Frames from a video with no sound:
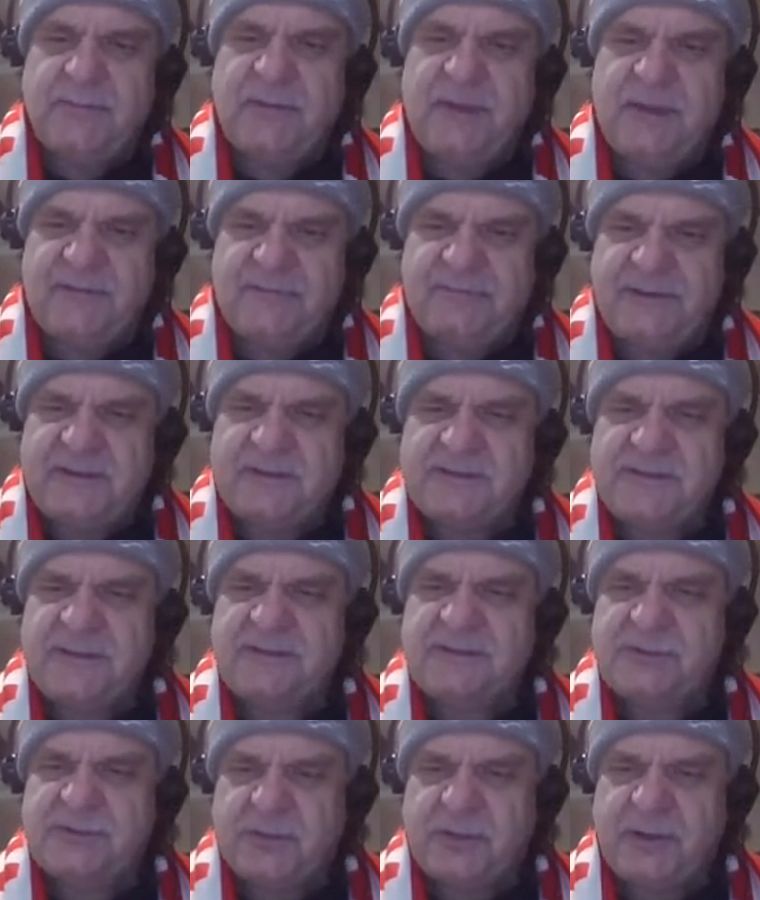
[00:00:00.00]
and
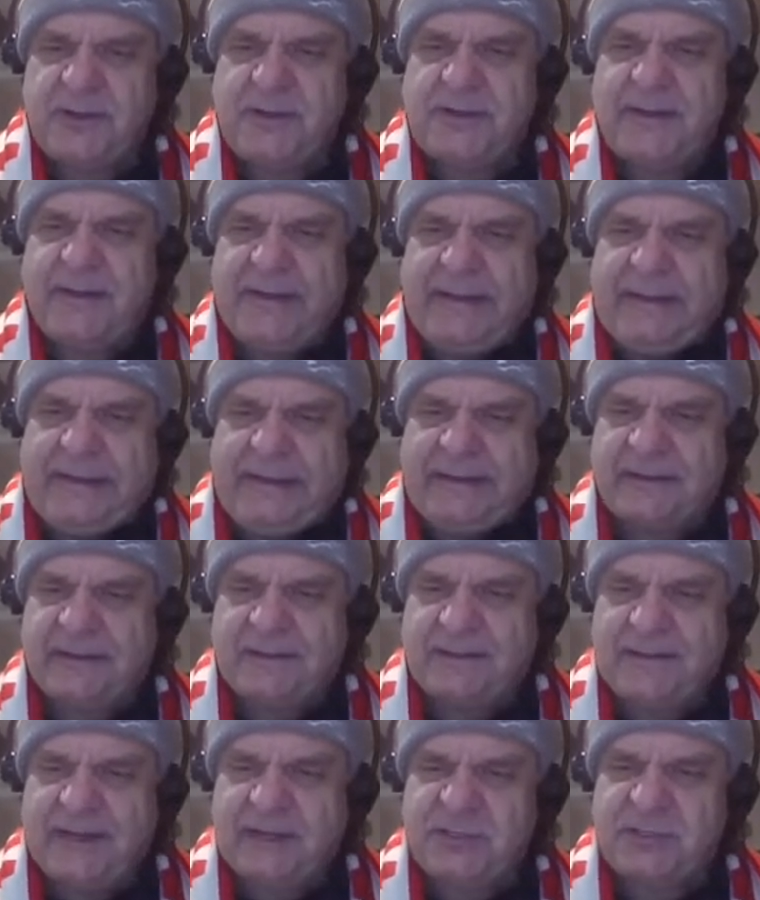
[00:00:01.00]
feces during
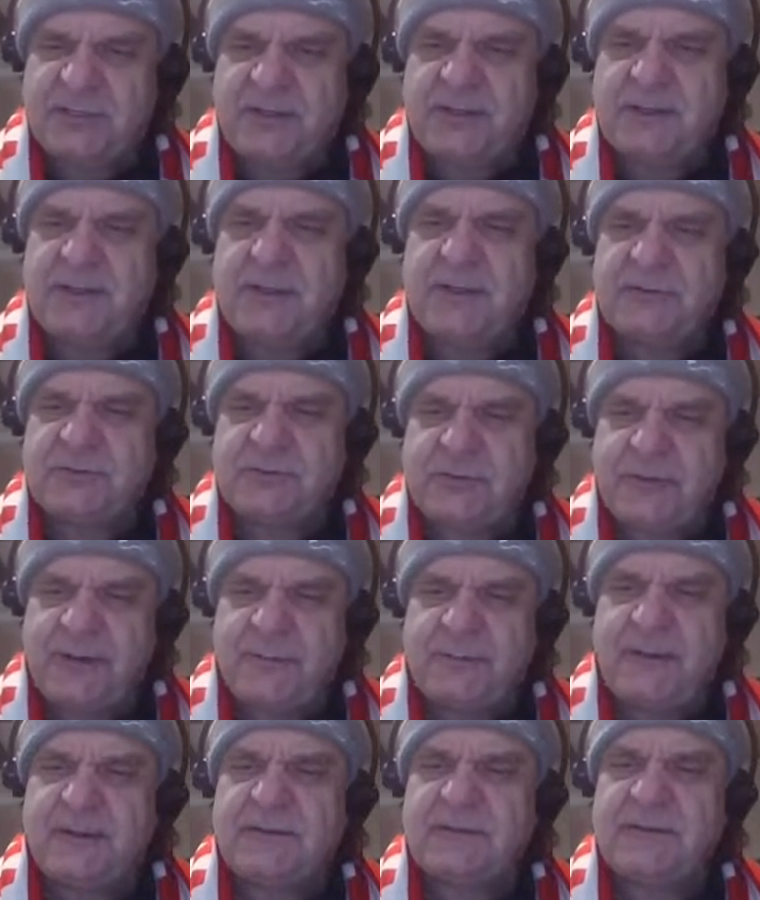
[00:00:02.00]
induction
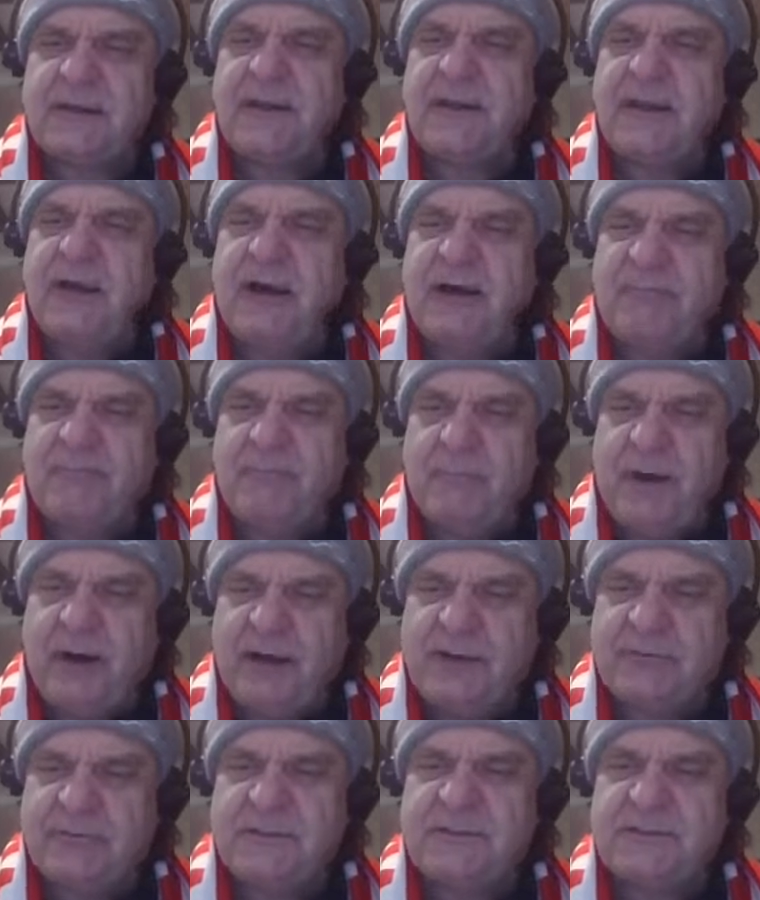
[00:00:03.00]
treatment of
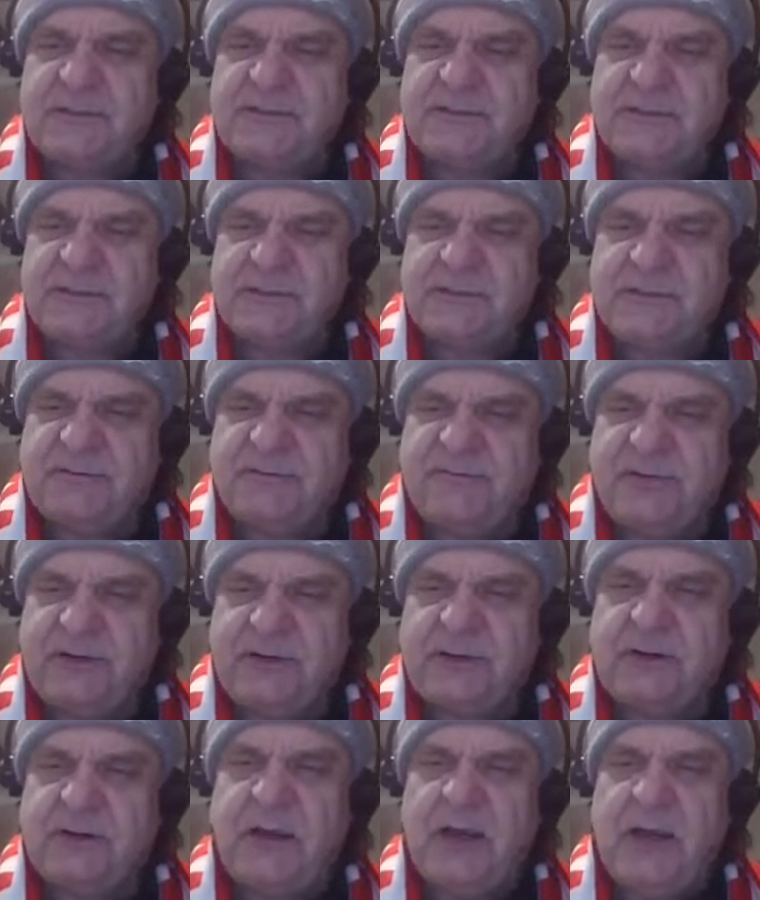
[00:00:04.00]
moderate to
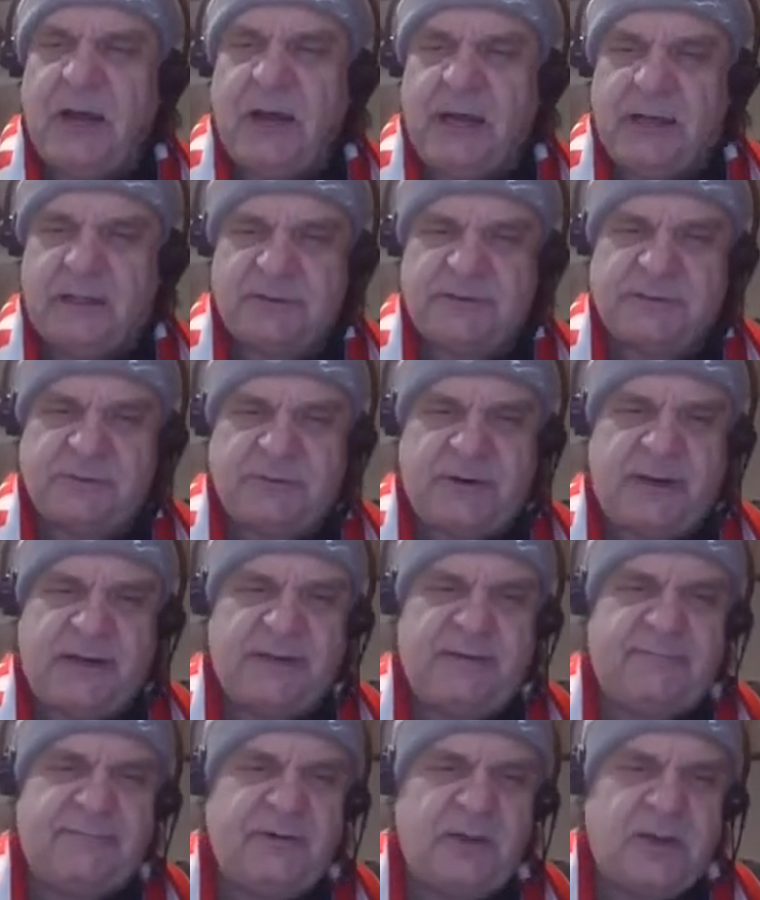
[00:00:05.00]
severe
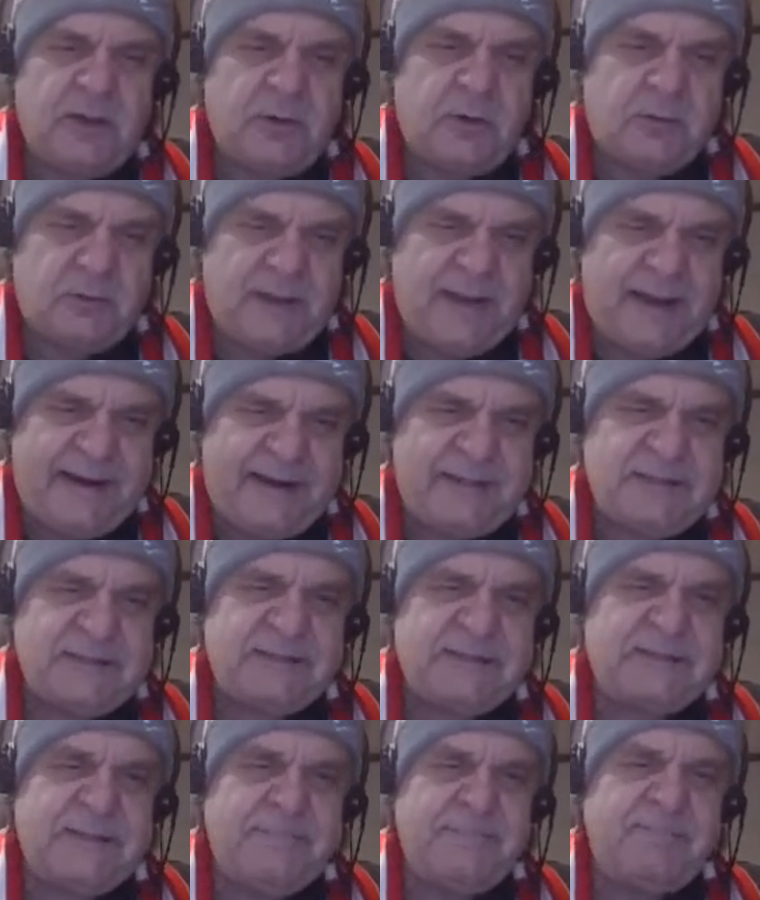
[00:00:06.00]
ulcerative
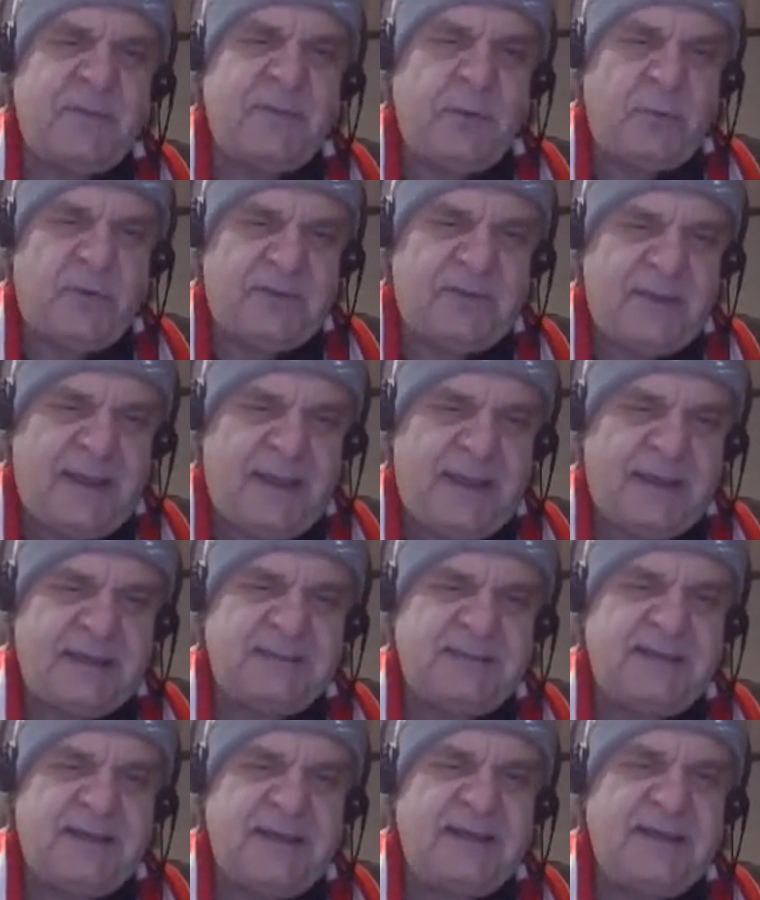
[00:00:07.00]
colitis with
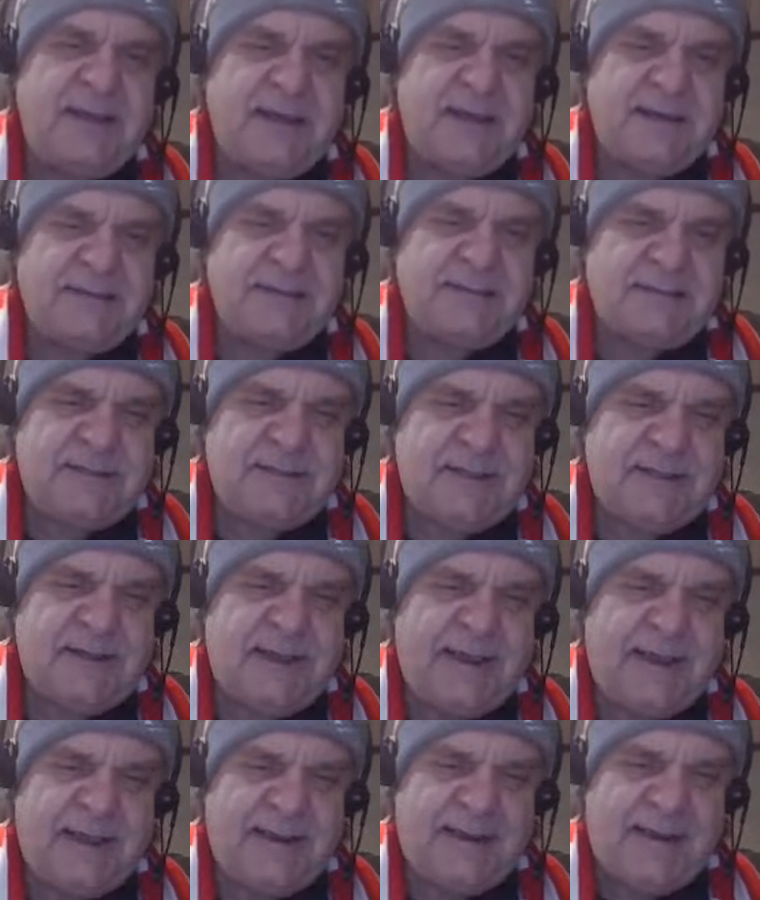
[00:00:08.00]

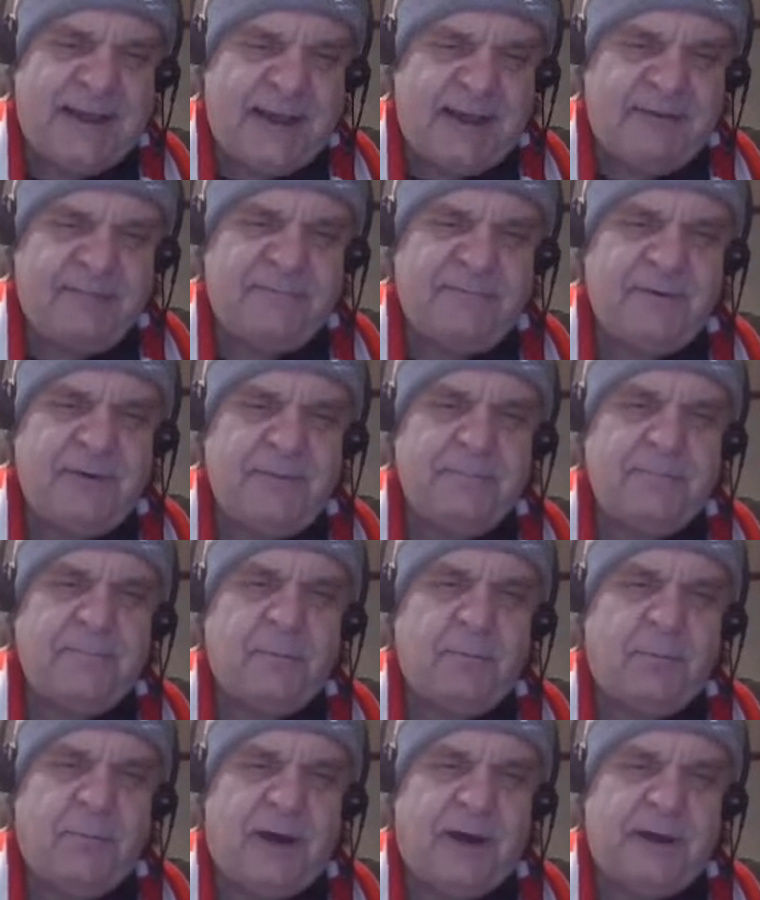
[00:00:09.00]
anti-TNF
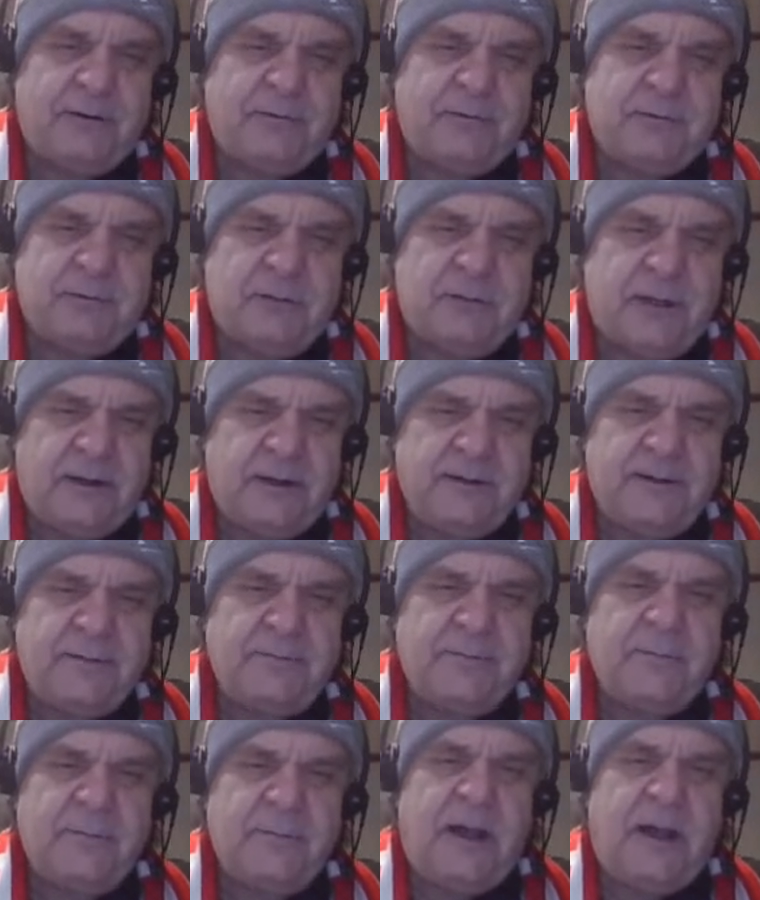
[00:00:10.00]
monoclonal